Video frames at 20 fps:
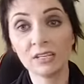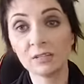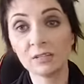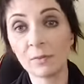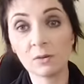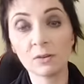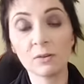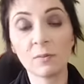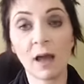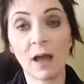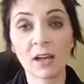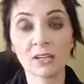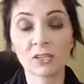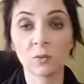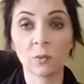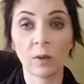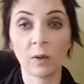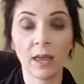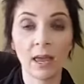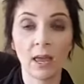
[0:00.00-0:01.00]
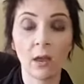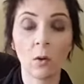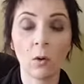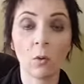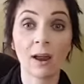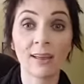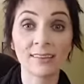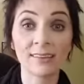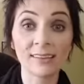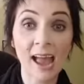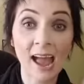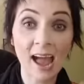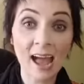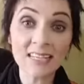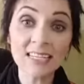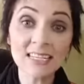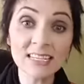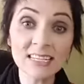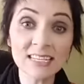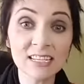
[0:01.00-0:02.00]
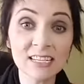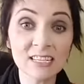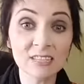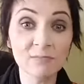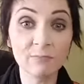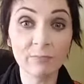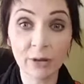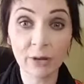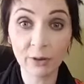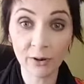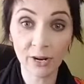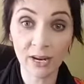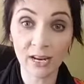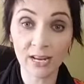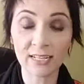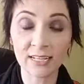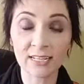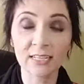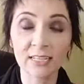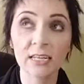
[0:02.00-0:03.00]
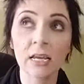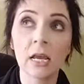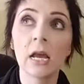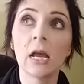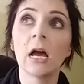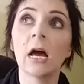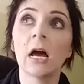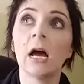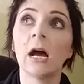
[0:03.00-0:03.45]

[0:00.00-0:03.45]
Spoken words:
about to pass away, or has had this experience